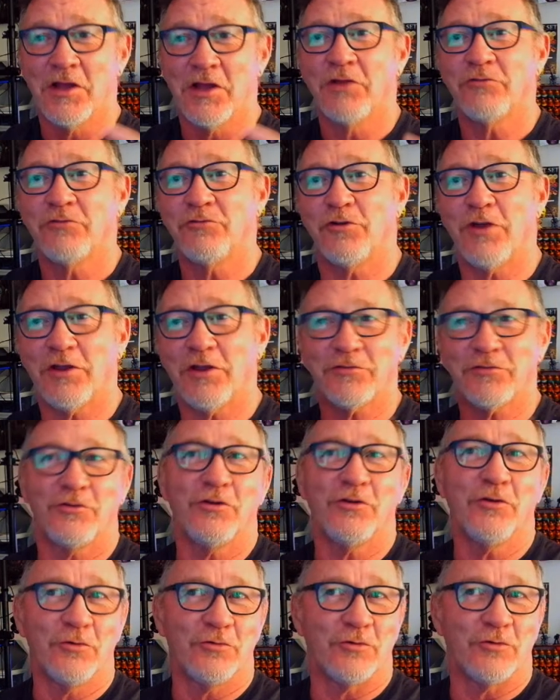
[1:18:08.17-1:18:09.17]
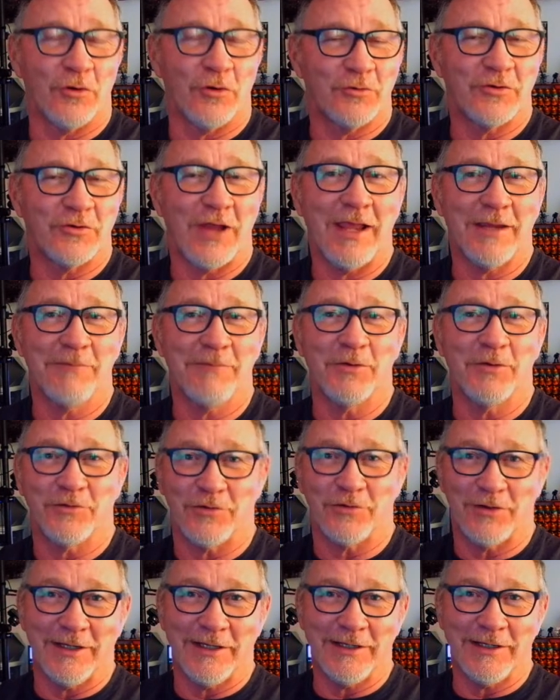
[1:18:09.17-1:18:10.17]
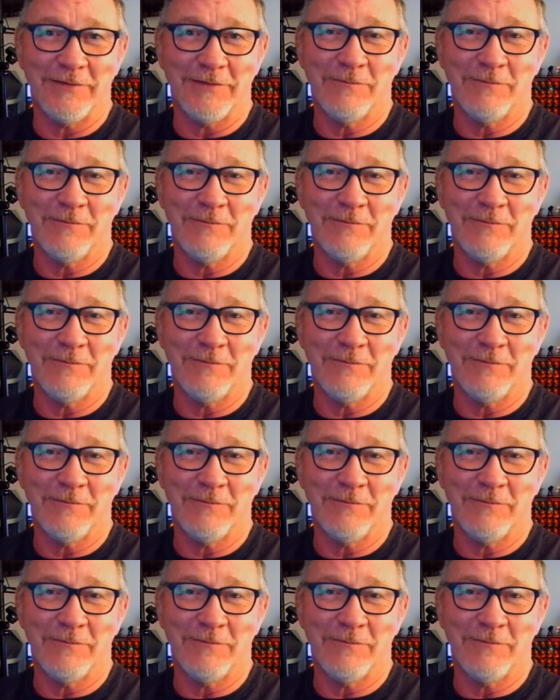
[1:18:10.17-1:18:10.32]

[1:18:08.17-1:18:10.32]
just use your time machine.